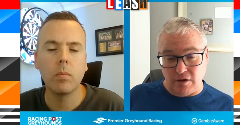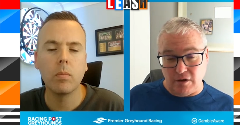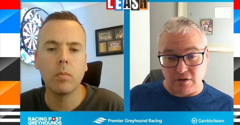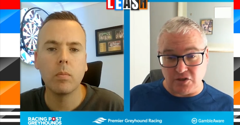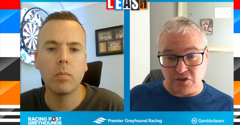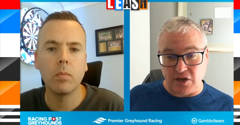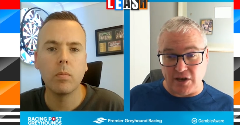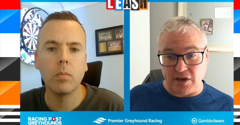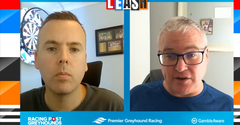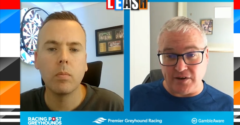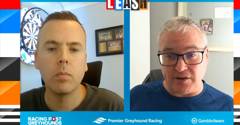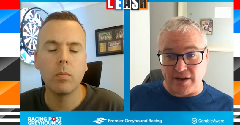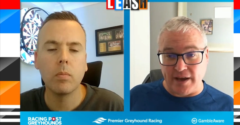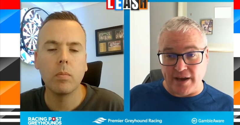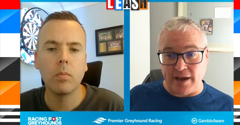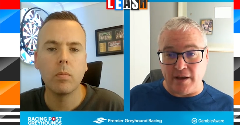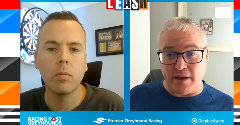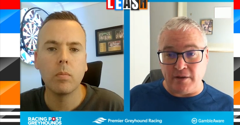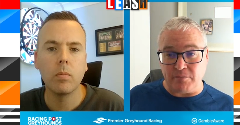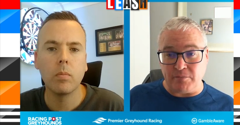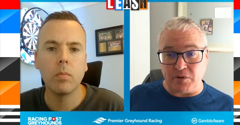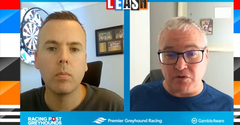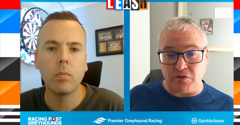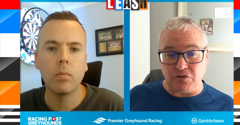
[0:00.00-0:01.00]
Speaker 1: I'll take
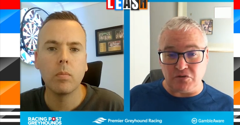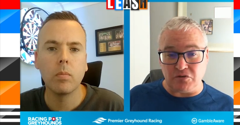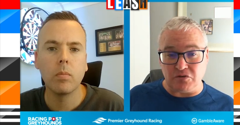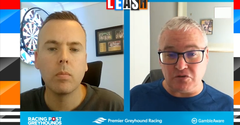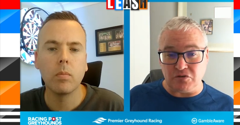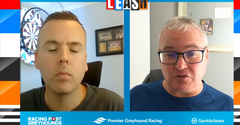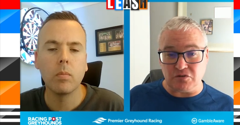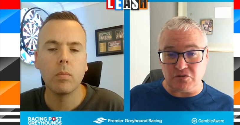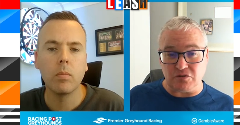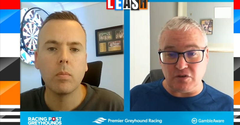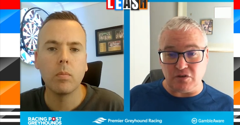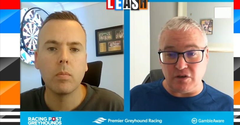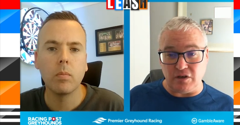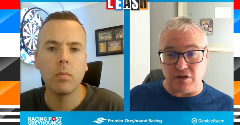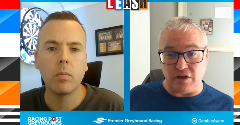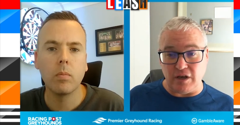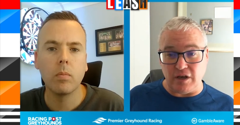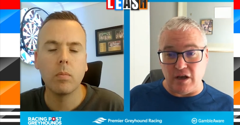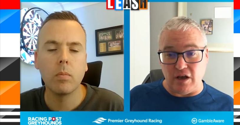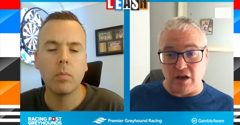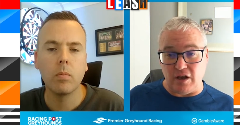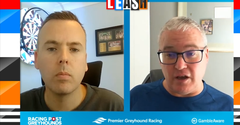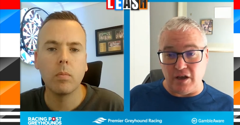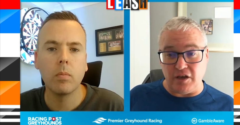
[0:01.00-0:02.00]
that because
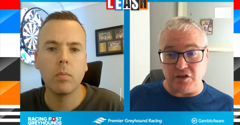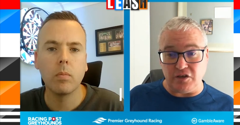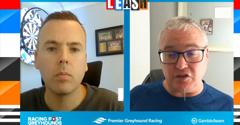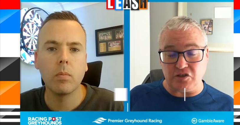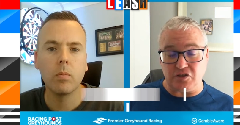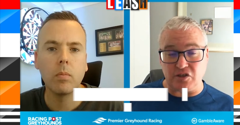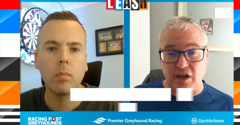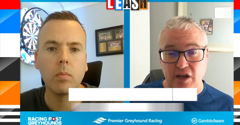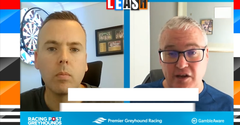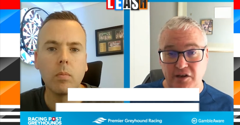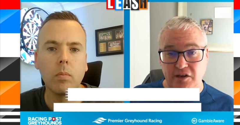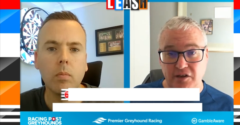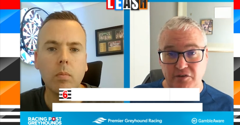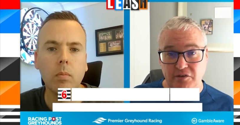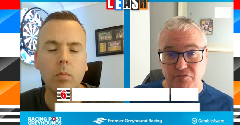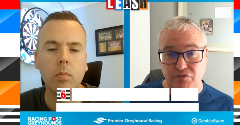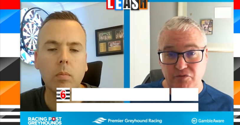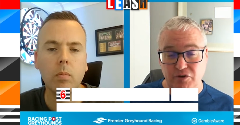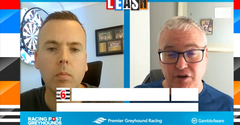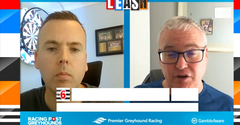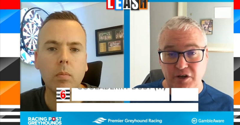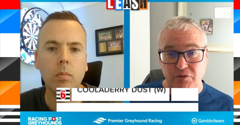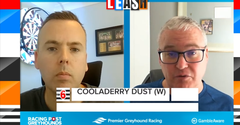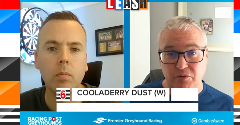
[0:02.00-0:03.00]
he
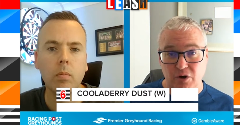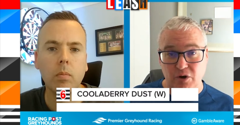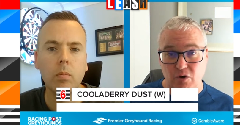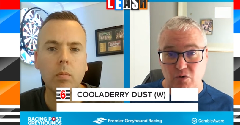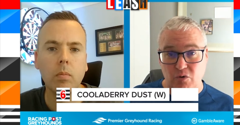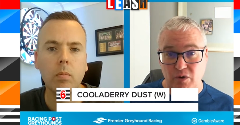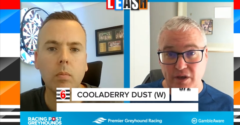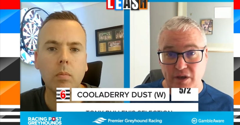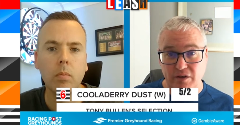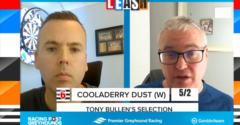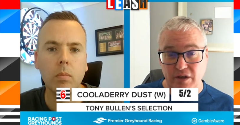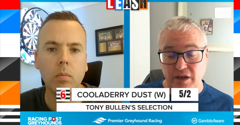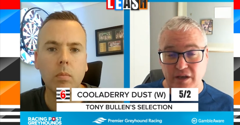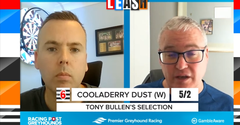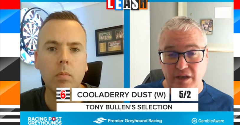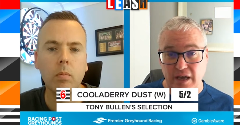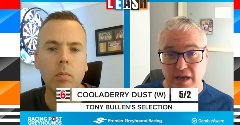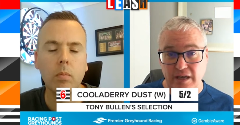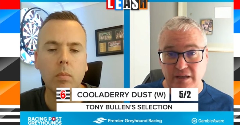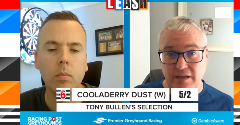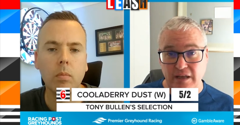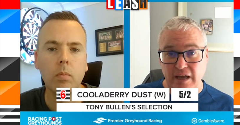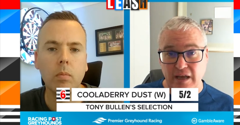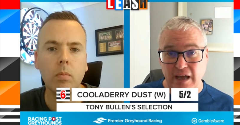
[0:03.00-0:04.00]
stayed really well. He,
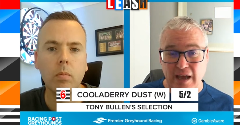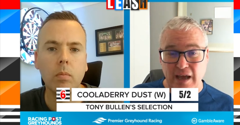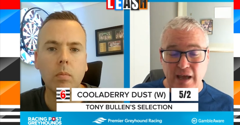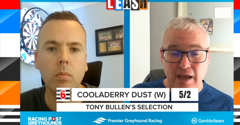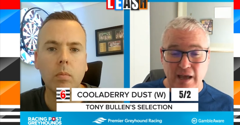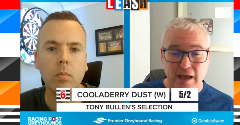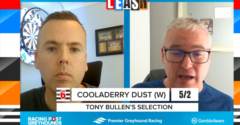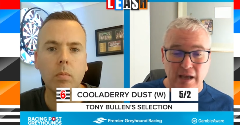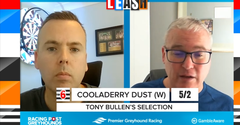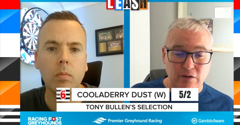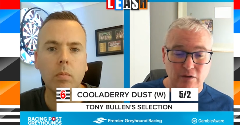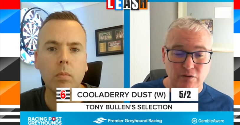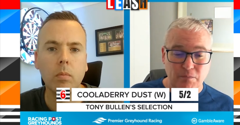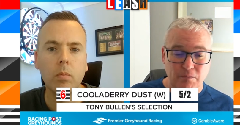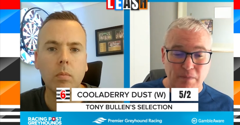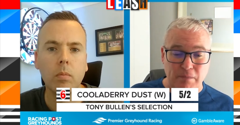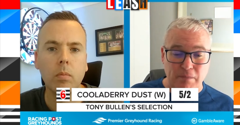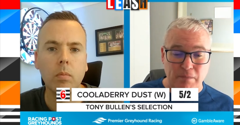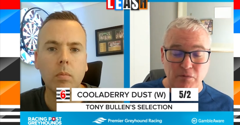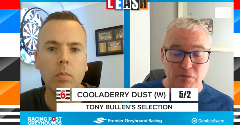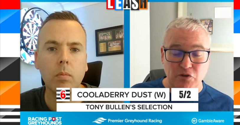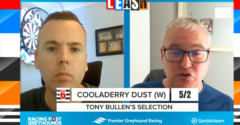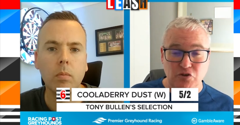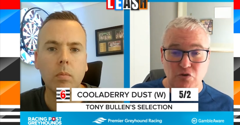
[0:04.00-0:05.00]
he, he
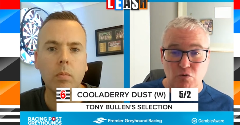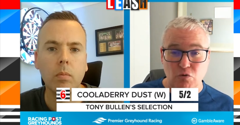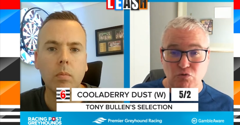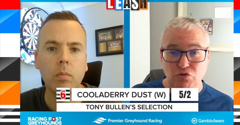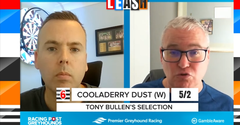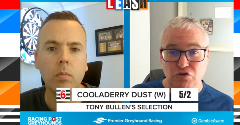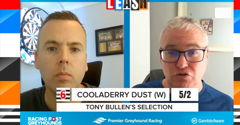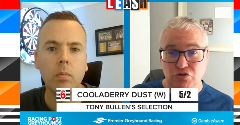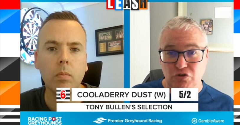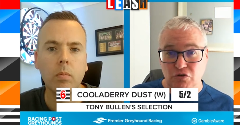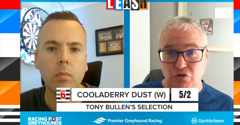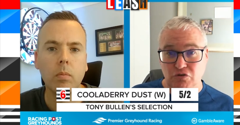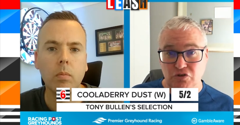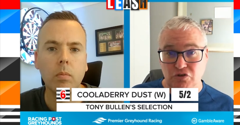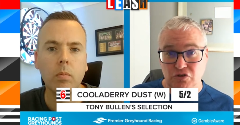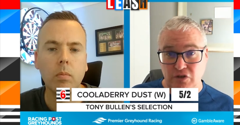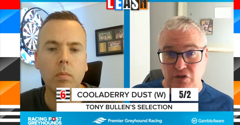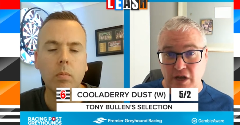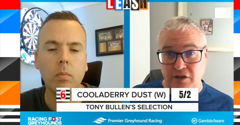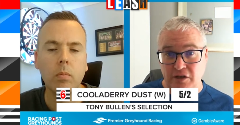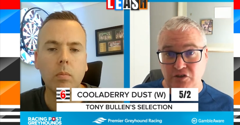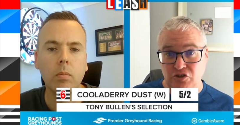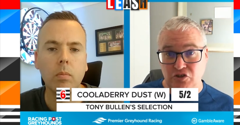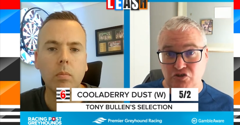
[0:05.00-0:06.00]
the bubbly sculpture dog
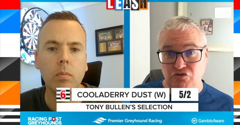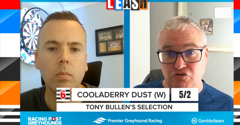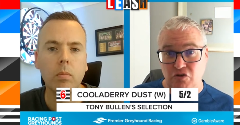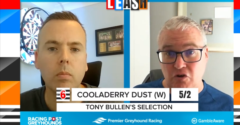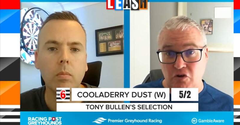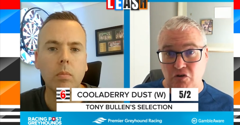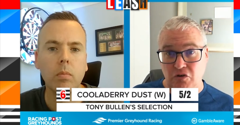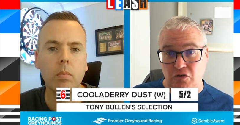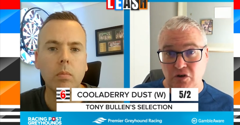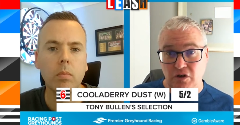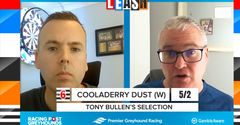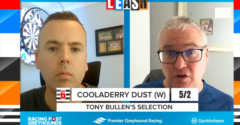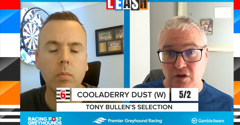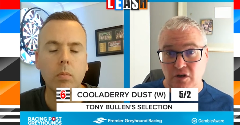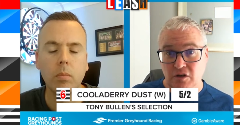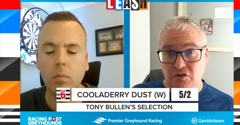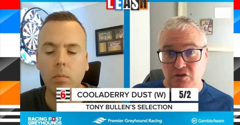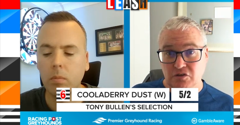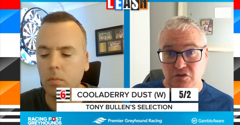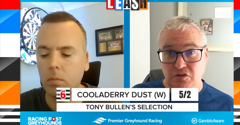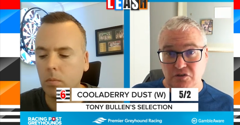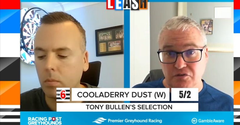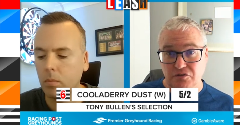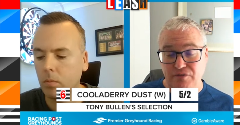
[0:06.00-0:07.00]
stays strong.
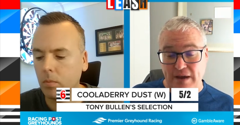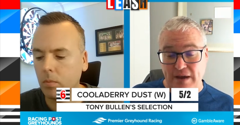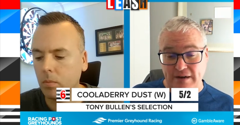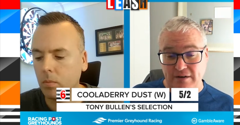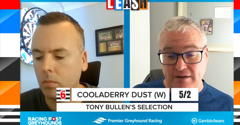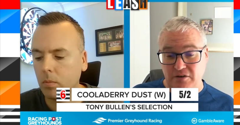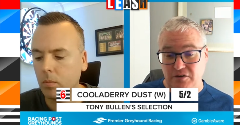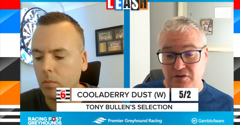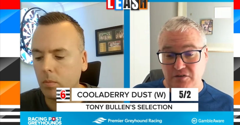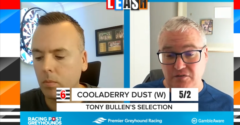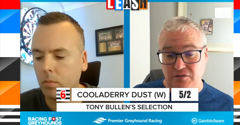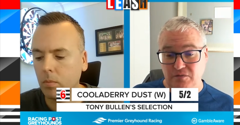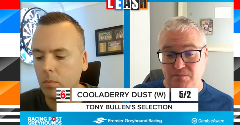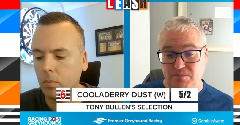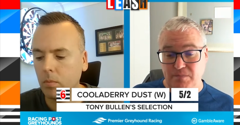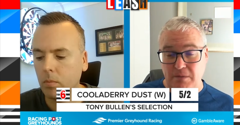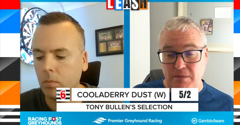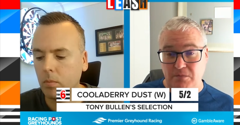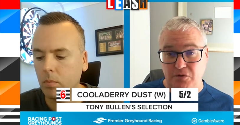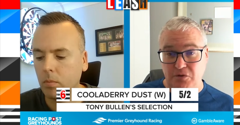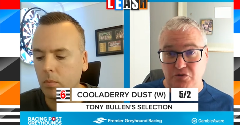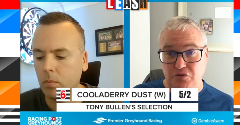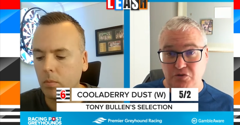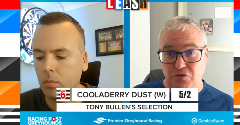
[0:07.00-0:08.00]
So the fact that
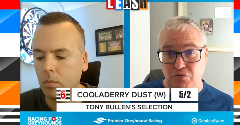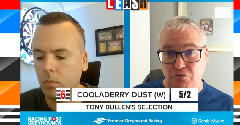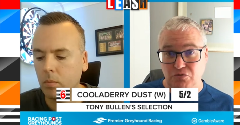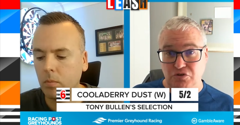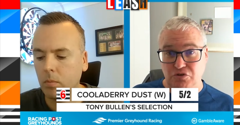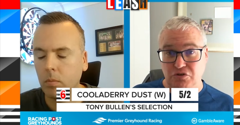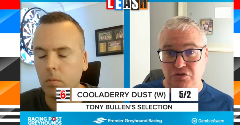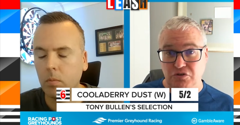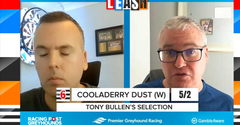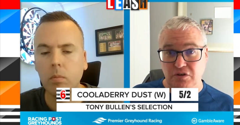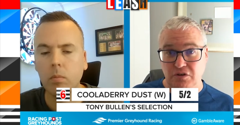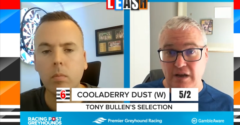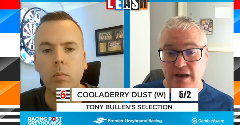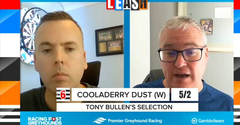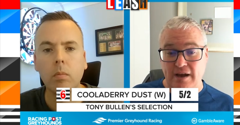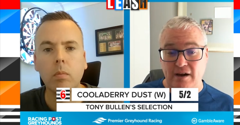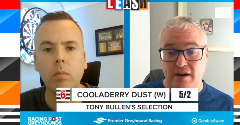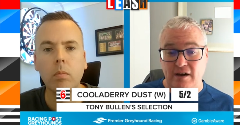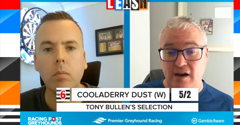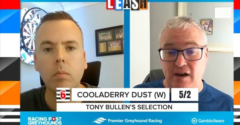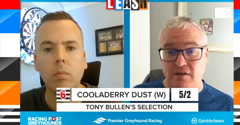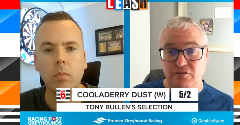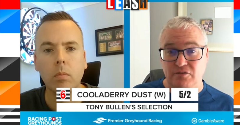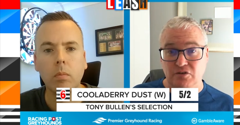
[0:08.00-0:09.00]
bubbly sculpture couldn't
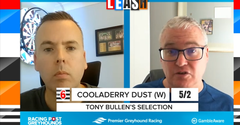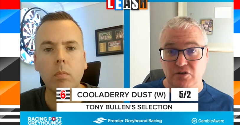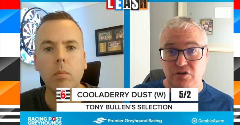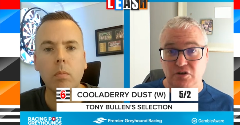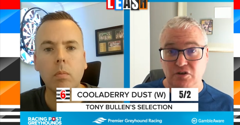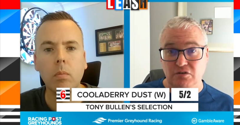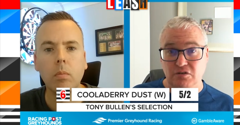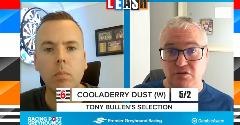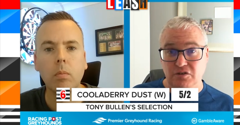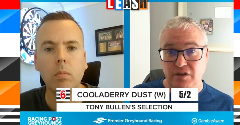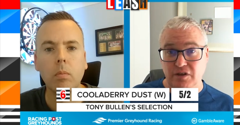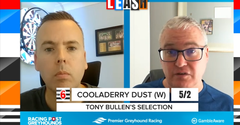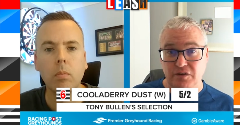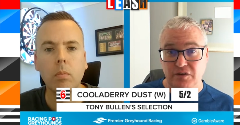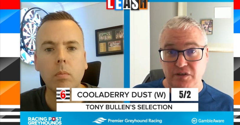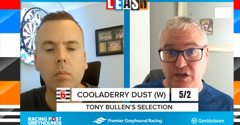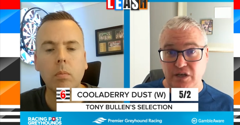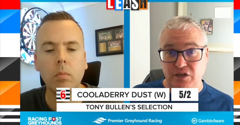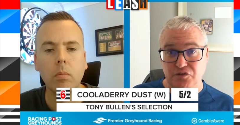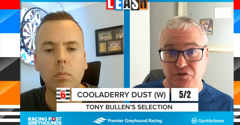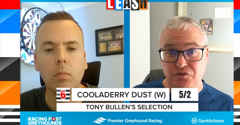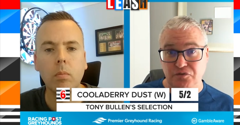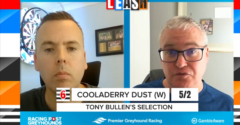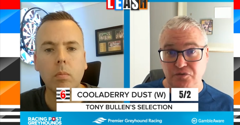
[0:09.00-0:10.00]
lay a glove on Cooler
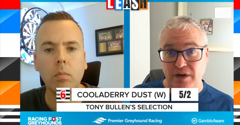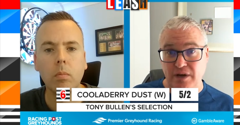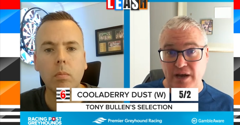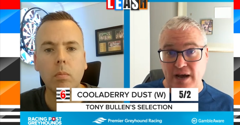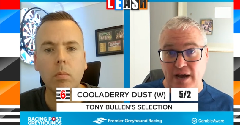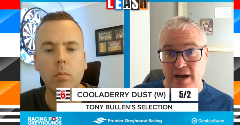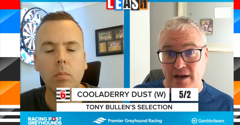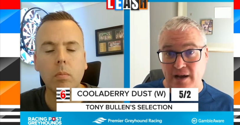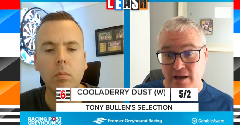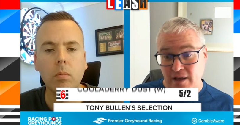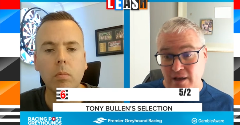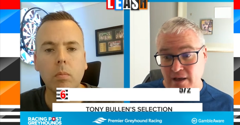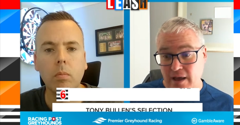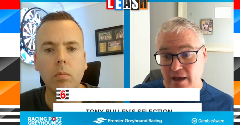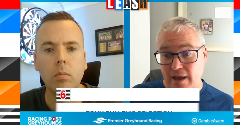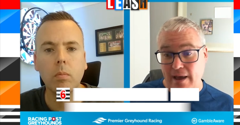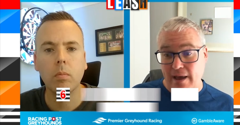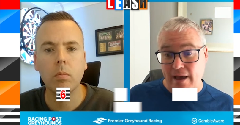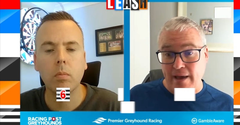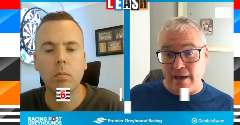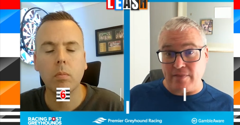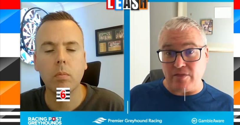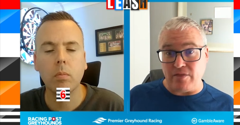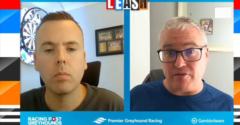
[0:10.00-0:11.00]
Derry Dust throughout,
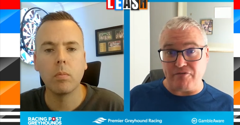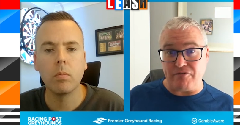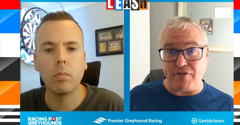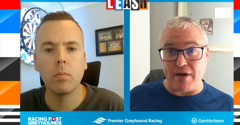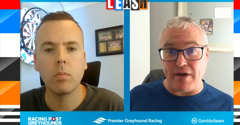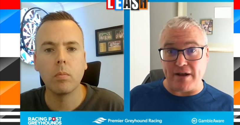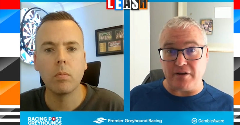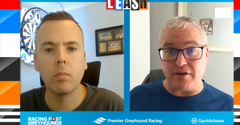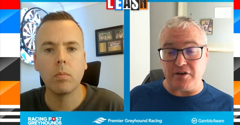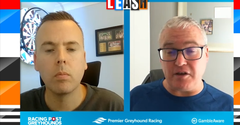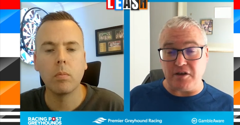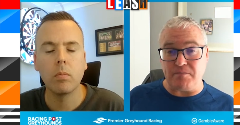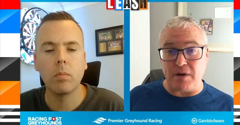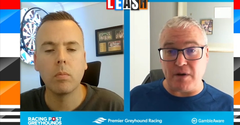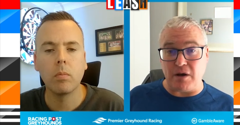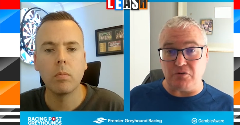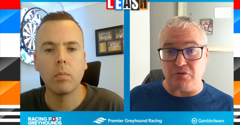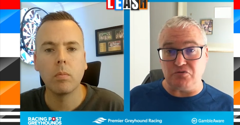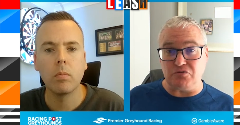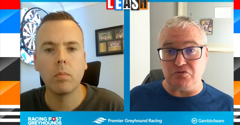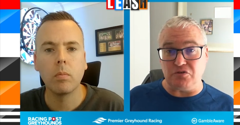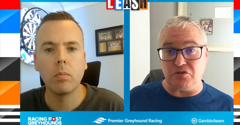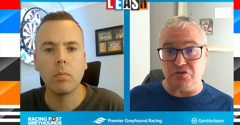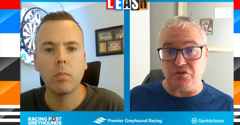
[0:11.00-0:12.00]
and the fact that he
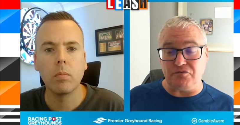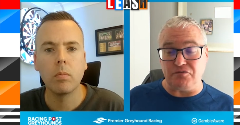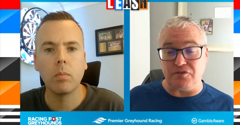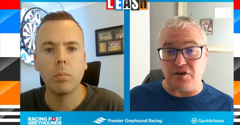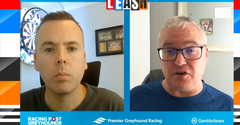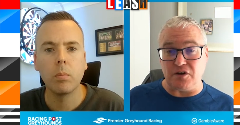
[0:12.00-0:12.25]
posted the